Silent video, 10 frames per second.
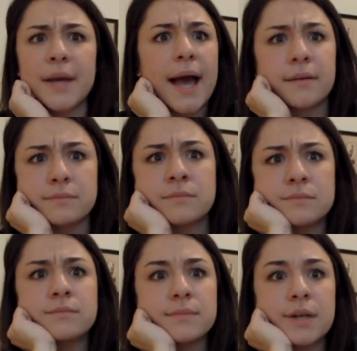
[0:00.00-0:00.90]
Oh, yeah.
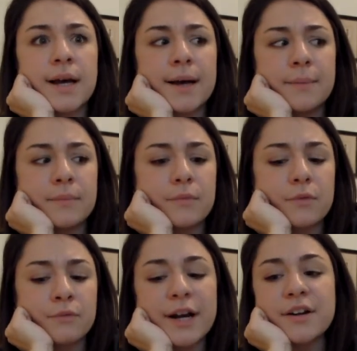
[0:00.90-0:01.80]

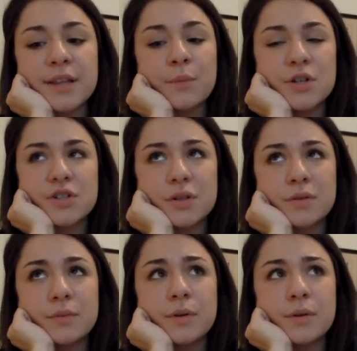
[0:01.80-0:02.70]
Mm-hmm. Rarely would
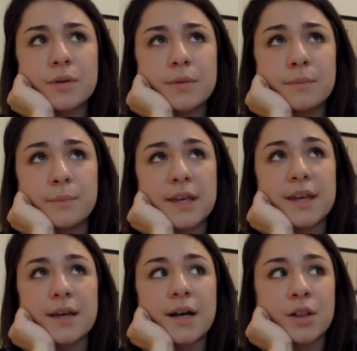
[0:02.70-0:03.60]
you
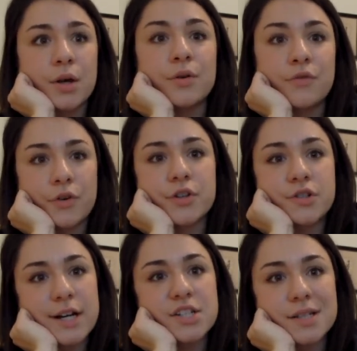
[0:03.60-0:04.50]
be alone for
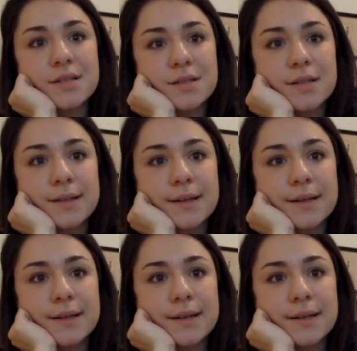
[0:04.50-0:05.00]
stretches.